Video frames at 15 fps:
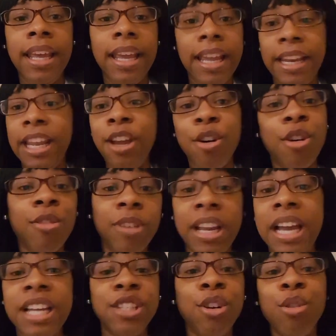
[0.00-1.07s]
And they already
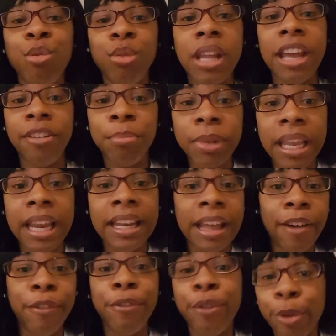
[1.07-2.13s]
got your whole life planned
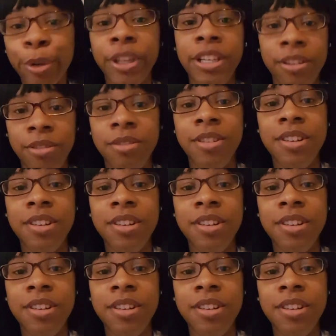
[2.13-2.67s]
out for you.